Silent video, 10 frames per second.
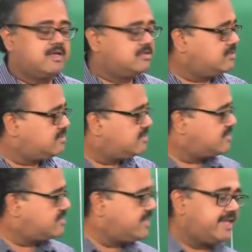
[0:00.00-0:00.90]
So, this
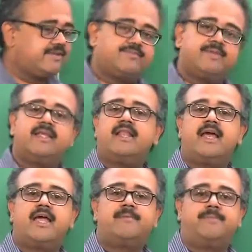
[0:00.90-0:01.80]
essentially gives me an
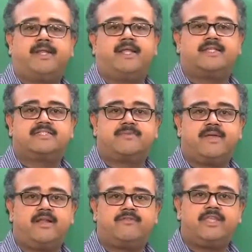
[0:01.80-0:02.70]
empirical
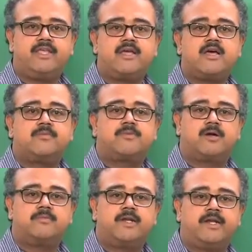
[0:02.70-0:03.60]
estimate of the
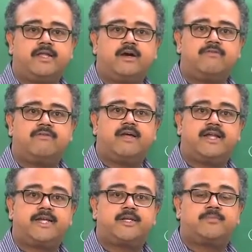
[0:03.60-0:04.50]
probability of a
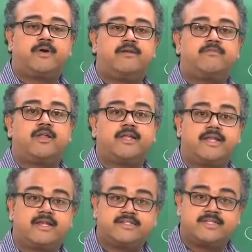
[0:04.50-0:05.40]
data point falling in
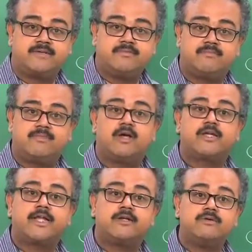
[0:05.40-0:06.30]
region M
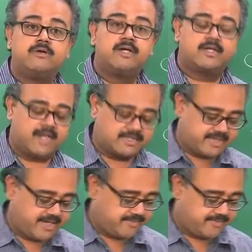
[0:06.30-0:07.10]
belonging to class K,